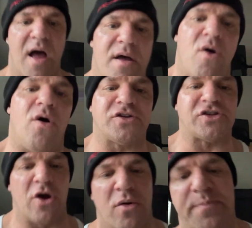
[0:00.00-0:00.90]

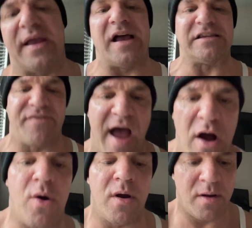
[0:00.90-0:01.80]
also because of
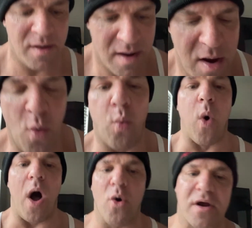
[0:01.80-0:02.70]
how
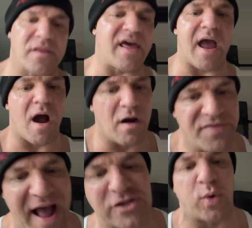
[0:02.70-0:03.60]
woke they are.
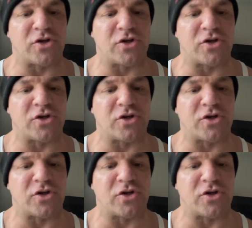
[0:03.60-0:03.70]
That's what